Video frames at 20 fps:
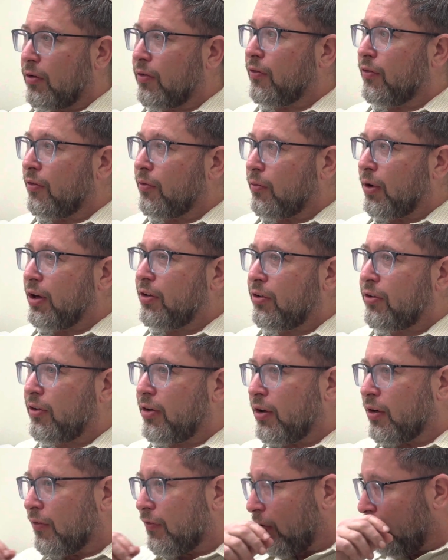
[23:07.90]

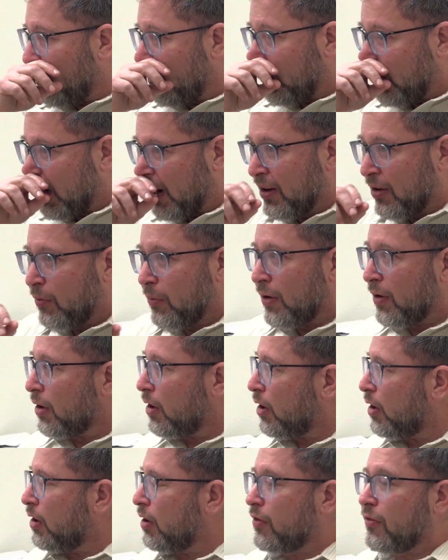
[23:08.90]
registered, very highly
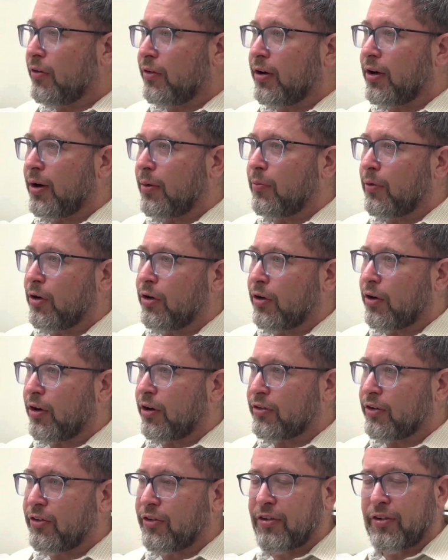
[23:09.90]
regarded
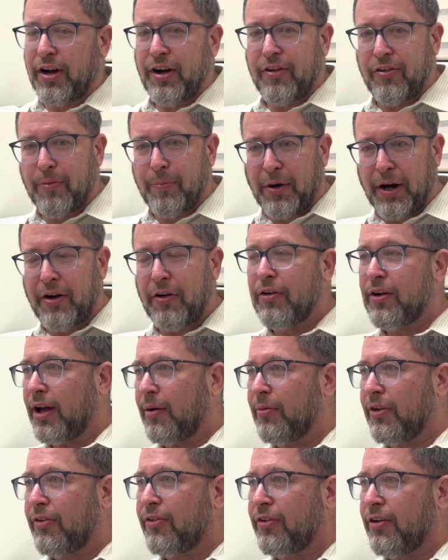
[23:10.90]
urologist. This guy's a
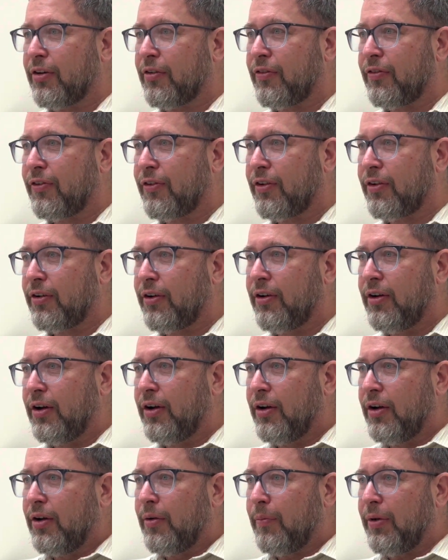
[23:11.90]
biochemist, with a
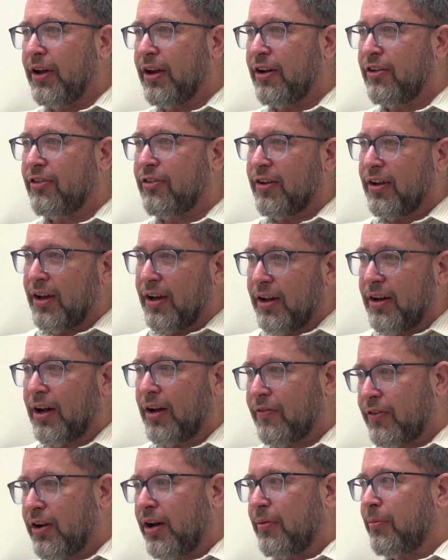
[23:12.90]
PhD, and
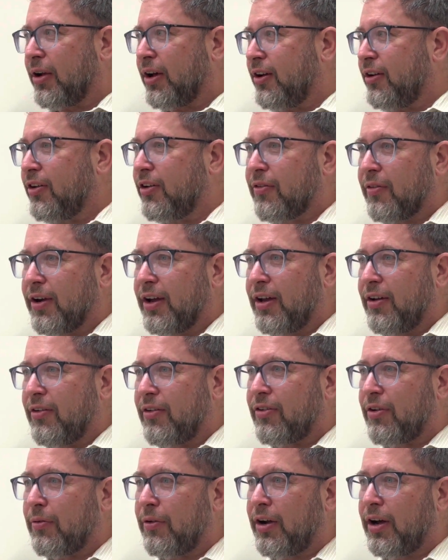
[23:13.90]
I've got my degree.
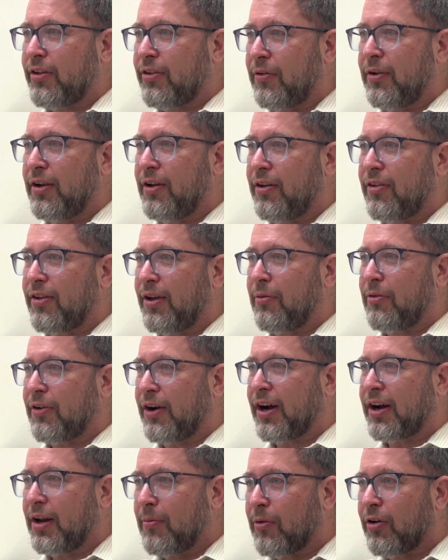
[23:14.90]
And so we're not doing the same
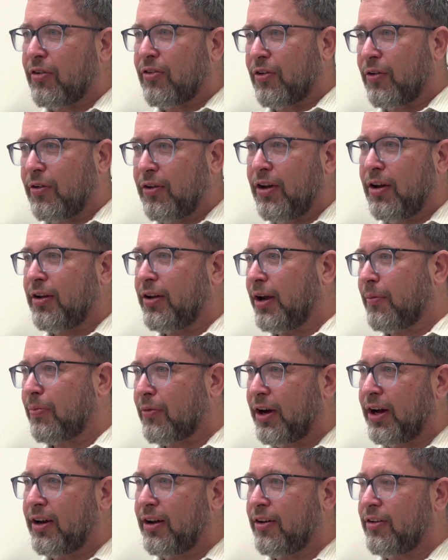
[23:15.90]
track anymore, so you can take
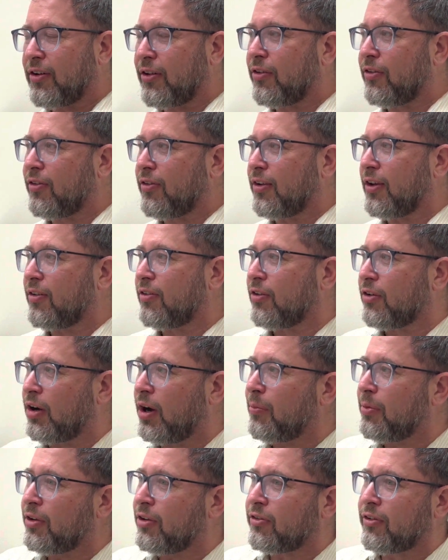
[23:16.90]
pride in each other's things. So
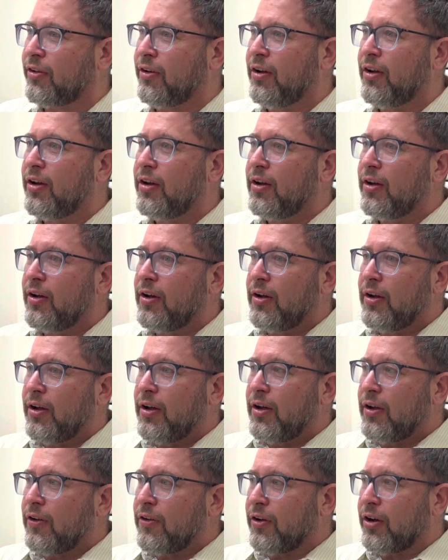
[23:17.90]
competition
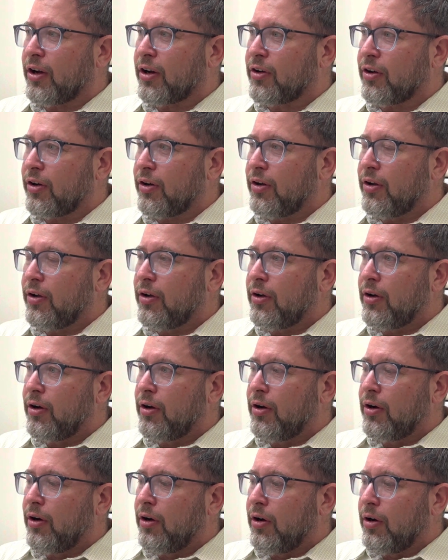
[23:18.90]
is not good.
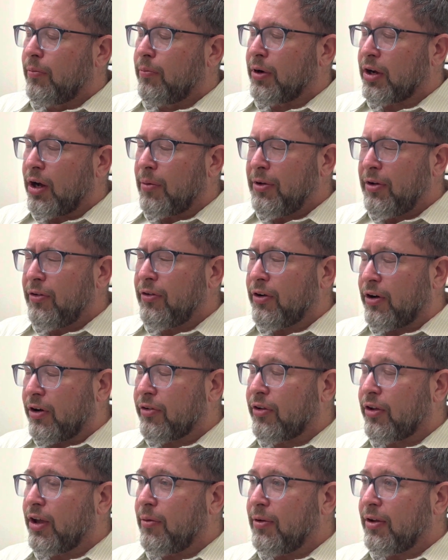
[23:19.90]
But competition
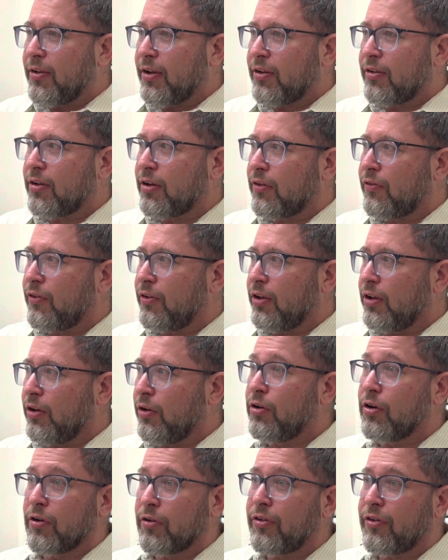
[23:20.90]
also gave me a sense of, you
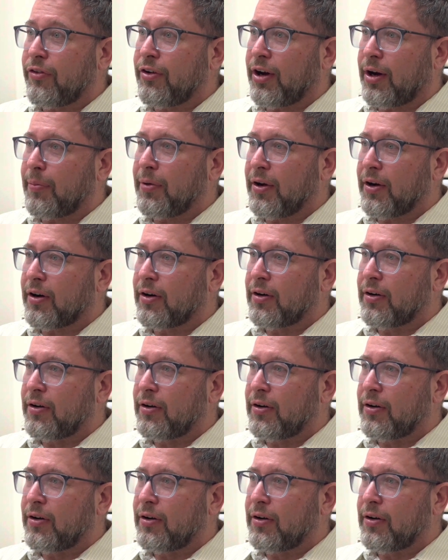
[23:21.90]
don't stop here.